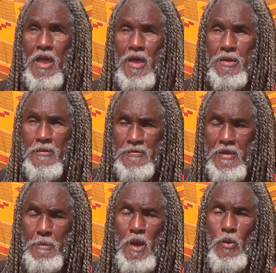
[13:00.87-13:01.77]
and the
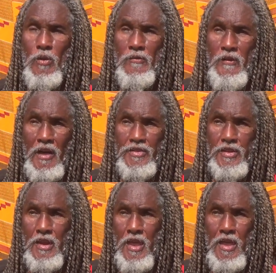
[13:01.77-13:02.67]
female will
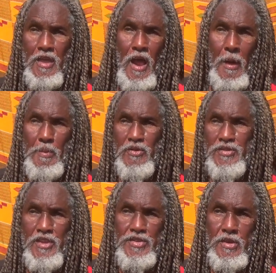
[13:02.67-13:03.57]
function in
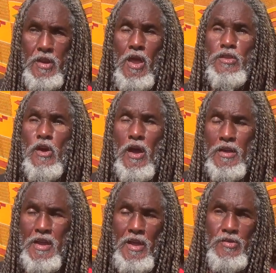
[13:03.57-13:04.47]
opposition to her
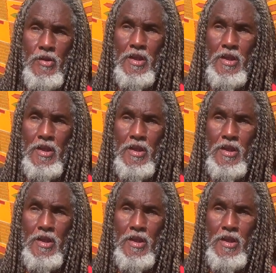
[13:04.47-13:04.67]
natural